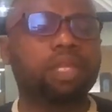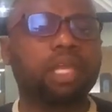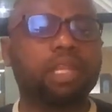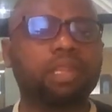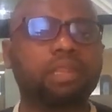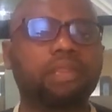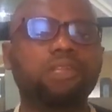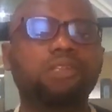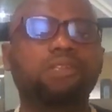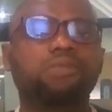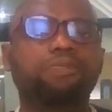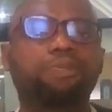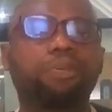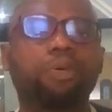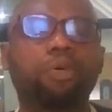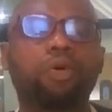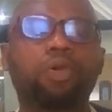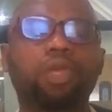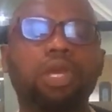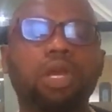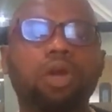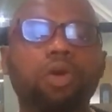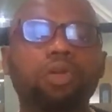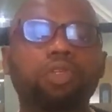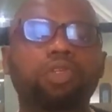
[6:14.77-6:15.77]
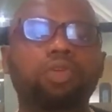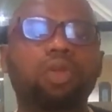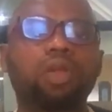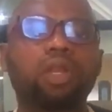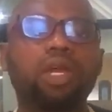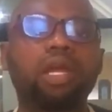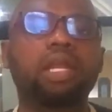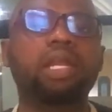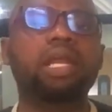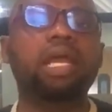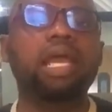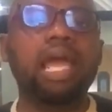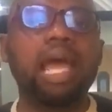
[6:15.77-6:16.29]
In this book, you're going to
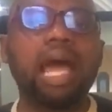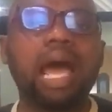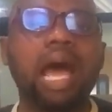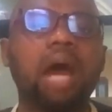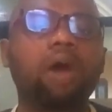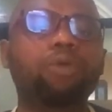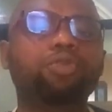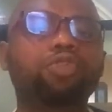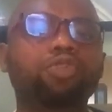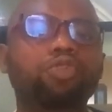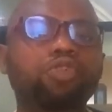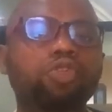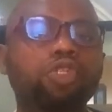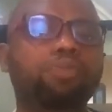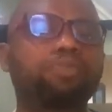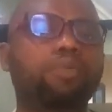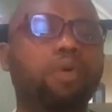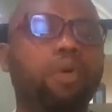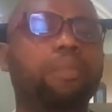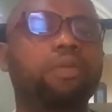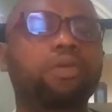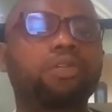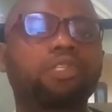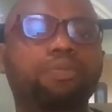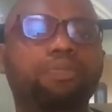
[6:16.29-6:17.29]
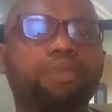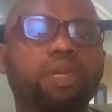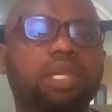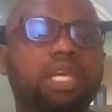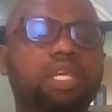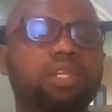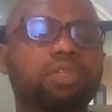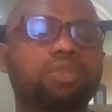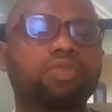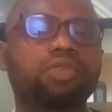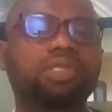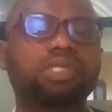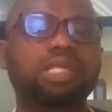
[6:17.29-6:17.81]
learn how to use public
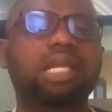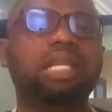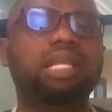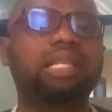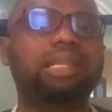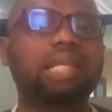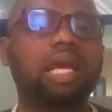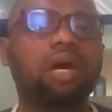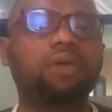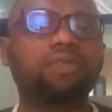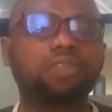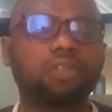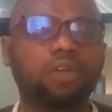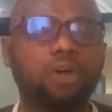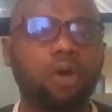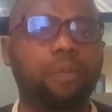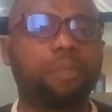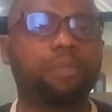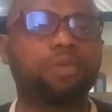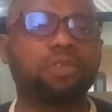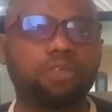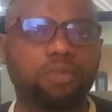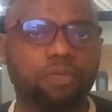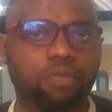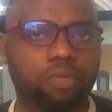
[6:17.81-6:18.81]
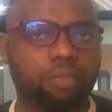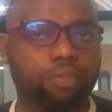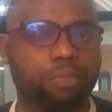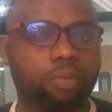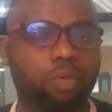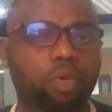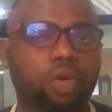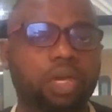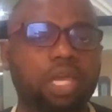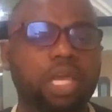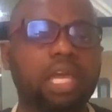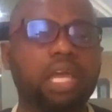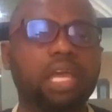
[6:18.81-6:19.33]
speaking to sell 1,000 copies of your
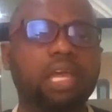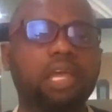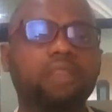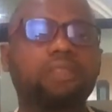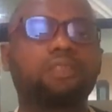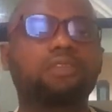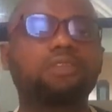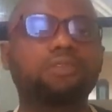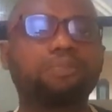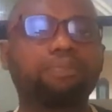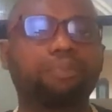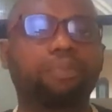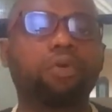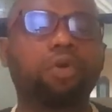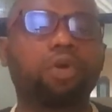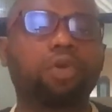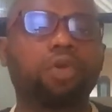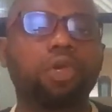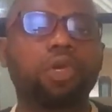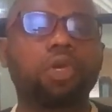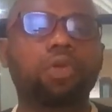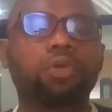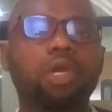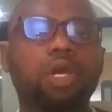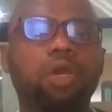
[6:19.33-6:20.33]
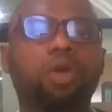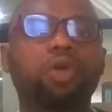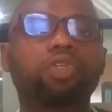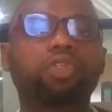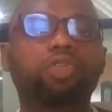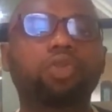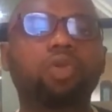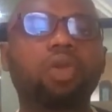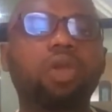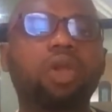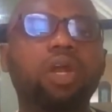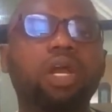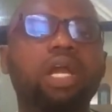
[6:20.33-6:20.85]
book. In this book, you're going
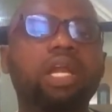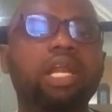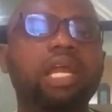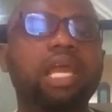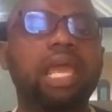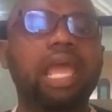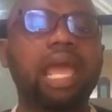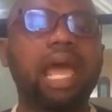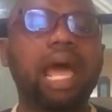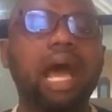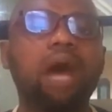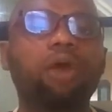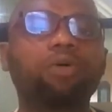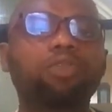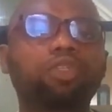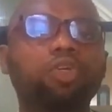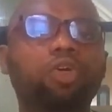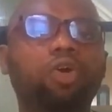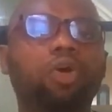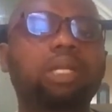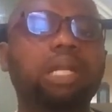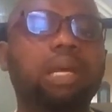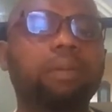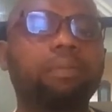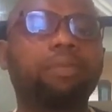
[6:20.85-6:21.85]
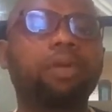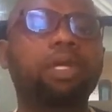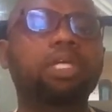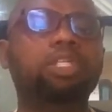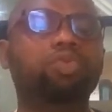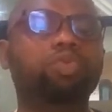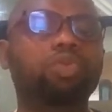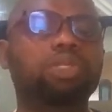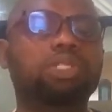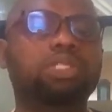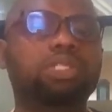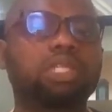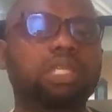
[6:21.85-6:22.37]
to learn how to
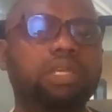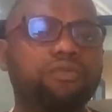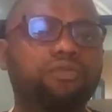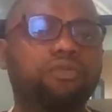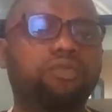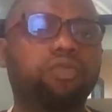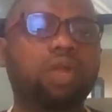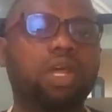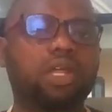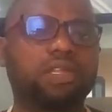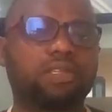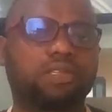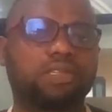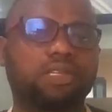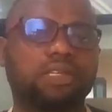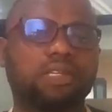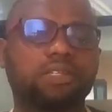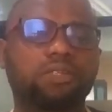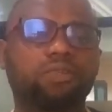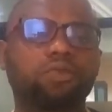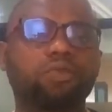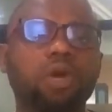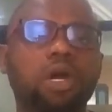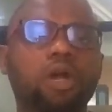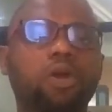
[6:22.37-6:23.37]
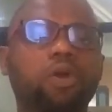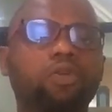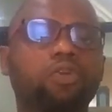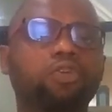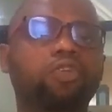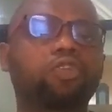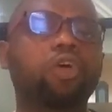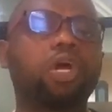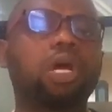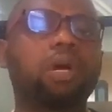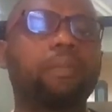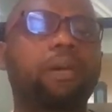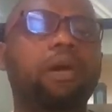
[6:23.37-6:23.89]
collaborate with influencers who are going
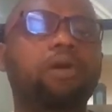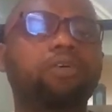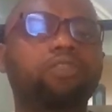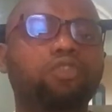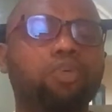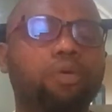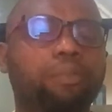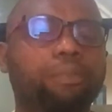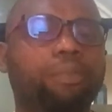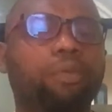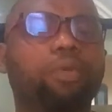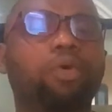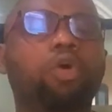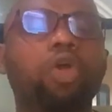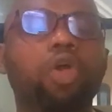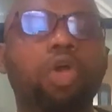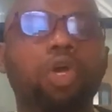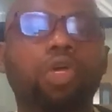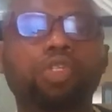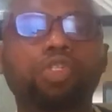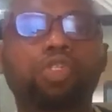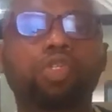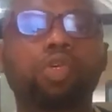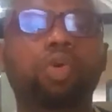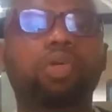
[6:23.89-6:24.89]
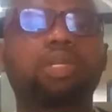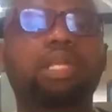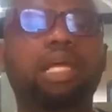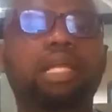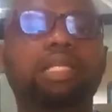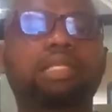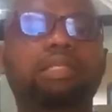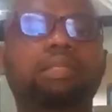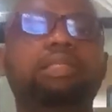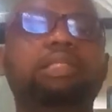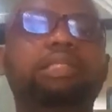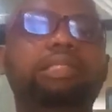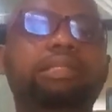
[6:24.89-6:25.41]
to talk about your book so
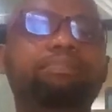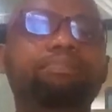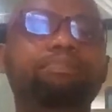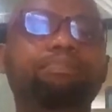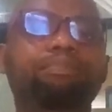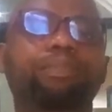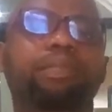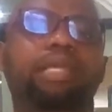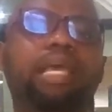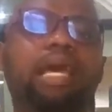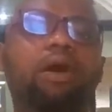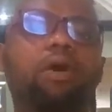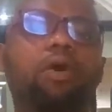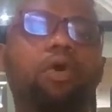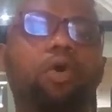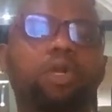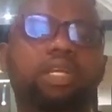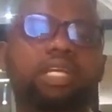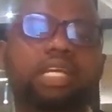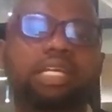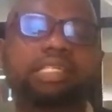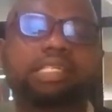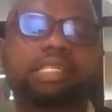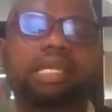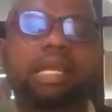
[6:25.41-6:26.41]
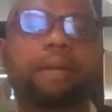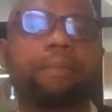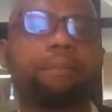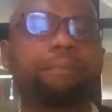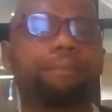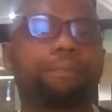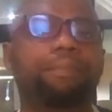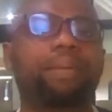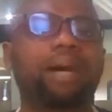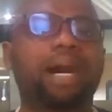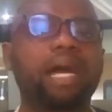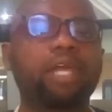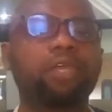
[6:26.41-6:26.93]
that their audience
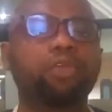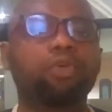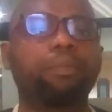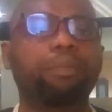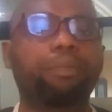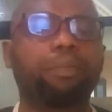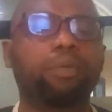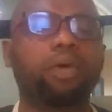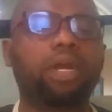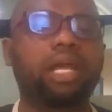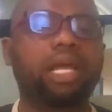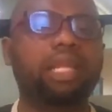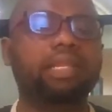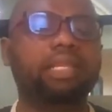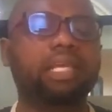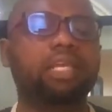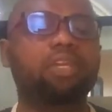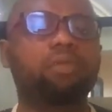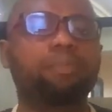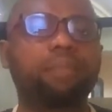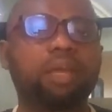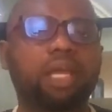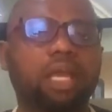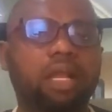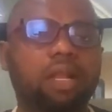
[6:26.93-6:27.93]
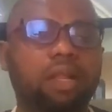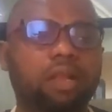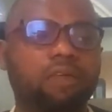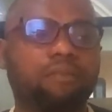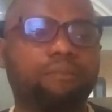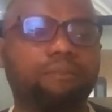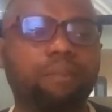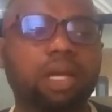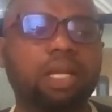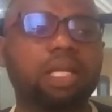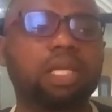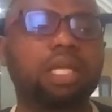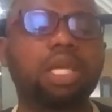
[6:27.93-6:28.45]
can buy your book and then you make a lot
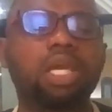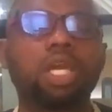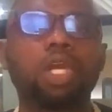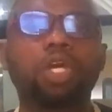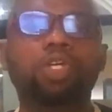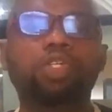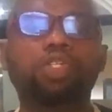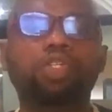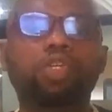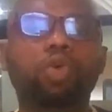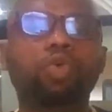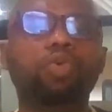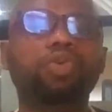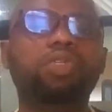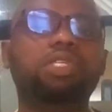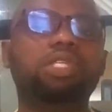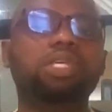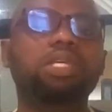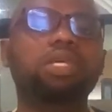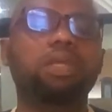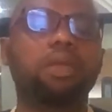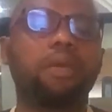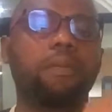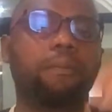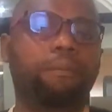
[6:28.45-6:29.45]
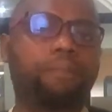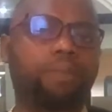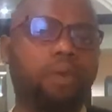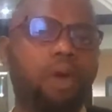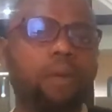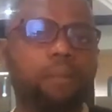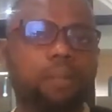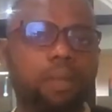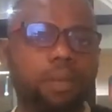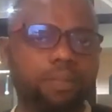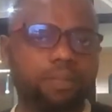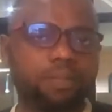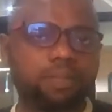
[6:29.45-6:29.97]
of money. So you see
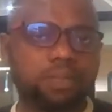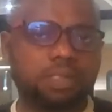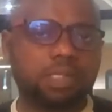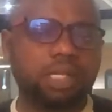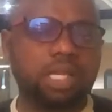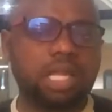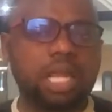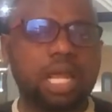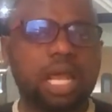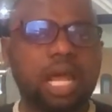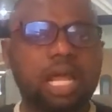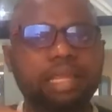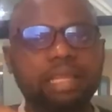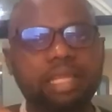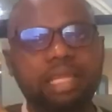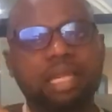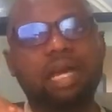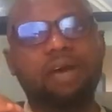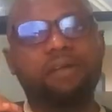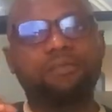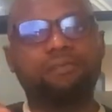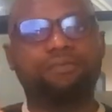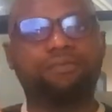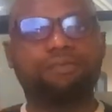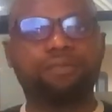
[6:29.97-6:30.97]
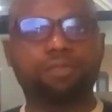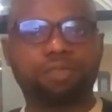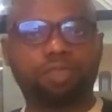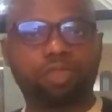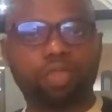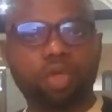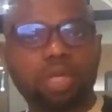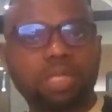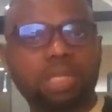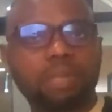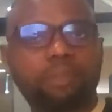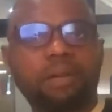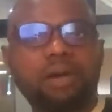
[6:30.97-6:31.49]
problems and then I've
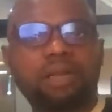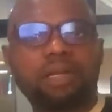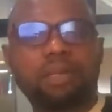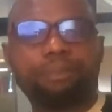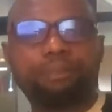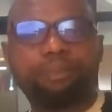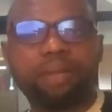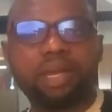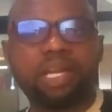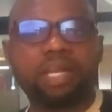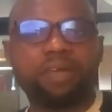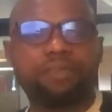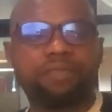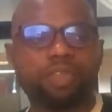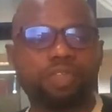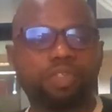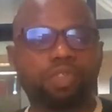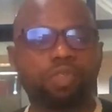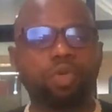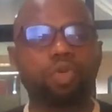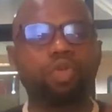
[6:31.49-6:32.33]
talked about the benefits.